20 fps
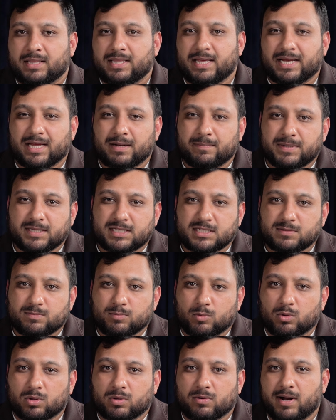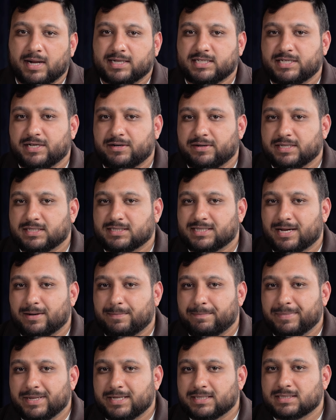There can be small criteria that are
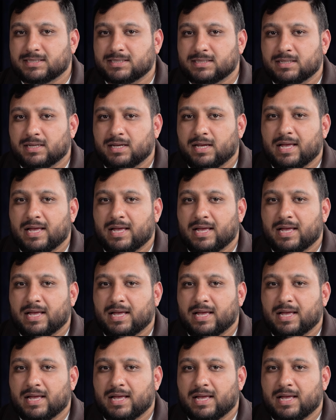missed,